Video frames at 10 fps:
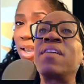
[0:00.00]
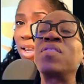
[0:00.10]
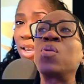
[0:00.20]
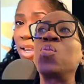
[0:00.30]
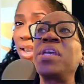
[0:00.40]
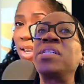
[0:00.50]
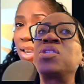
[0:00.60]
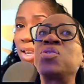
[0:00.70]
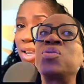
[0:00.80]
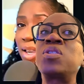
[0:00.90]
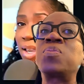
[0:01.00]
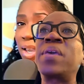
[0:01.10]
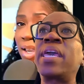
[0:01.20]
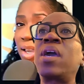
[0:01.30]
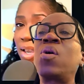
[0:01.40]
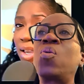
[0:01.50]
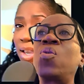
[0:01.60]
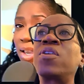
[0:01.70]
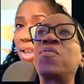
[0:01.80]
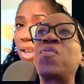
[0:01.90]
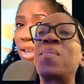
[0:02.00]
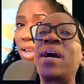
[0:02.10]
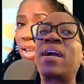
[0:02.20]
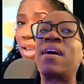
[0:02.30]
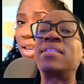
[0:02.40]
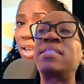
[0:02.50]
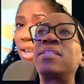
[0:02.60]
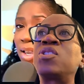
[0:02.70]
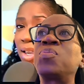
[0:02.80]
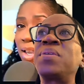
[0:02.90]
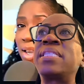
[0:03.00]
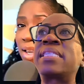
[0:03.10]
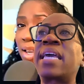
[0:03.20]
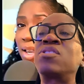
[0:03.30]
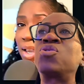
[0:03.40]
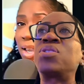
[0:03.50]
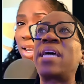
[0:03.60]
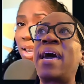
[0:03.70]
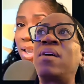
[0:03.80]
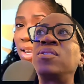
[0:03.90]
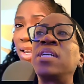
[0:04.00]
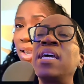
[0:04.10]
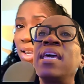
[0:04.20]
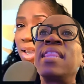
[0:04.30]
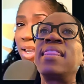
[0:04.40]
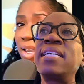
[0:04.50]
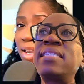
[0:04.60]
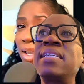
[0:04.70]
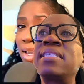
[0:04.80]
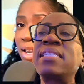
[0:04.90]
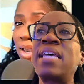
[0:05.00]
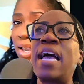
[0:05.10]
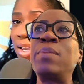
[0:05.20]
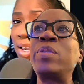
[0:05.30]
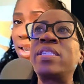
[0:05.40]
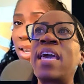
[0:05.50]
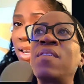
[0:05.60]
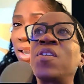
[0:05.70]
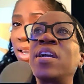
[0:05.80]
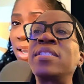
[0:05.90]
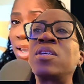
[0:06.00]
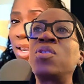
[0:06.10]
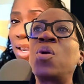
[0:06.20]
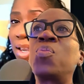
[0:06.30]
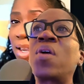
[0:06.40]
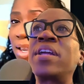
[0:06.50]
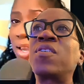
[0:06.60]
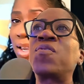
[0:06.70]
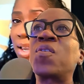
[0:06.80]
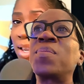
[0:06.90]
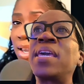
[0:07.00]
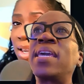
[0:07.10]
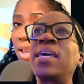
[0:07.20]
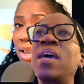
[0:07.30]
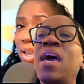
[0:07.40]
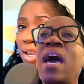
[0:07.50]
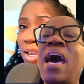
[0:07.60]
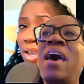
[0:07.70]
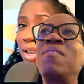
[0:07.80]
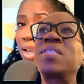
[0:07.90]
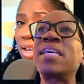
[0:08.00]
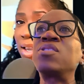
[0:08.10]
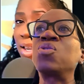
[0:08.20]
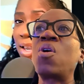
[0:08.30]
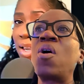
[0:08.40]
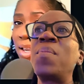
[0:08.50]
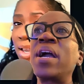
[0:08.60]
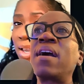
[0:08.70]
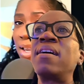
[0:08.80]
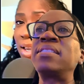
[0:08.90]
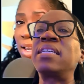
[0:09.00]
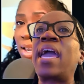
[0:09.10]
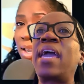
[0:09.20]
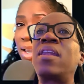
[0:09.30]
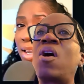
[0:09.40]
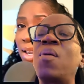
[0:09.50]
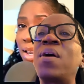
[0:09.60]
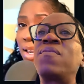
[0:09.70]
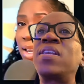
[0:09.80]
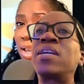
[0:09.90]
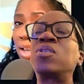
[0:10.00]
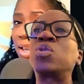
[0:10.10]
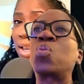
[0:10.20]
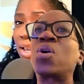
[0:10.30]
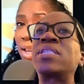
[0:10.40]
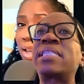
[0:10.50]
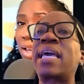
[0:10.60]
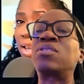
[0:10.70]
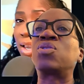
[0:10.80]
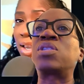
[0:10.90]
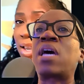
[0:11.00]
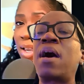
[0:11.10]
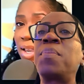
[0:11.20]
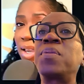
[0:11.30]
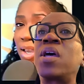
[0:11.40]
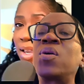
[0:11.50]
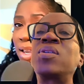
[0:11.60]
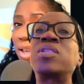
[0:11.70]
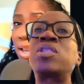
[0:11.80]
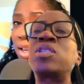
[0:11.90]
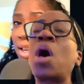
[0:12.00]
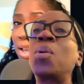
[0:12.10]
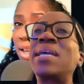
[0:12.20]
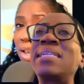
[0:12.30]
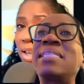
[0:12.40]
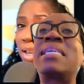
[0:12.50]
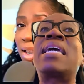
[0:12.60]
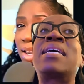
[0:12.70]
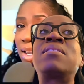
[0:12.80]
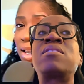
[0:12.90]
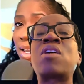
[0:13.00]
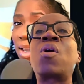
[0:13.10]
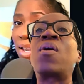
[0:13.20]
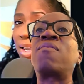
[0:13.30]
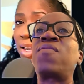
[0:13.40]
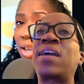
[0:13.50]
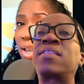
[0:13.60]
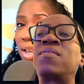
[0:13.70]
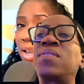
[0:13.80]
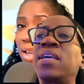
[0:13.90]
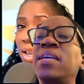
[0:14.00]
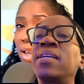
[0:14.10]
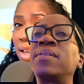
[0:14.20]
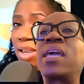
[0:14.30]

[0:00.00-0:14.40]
of the week suits me in order for my content to be scheduled out. This is a time saver. It's a no-brainer for me. I have scheduled all my content and all my videos were scheduled to upload so easy and so effectively.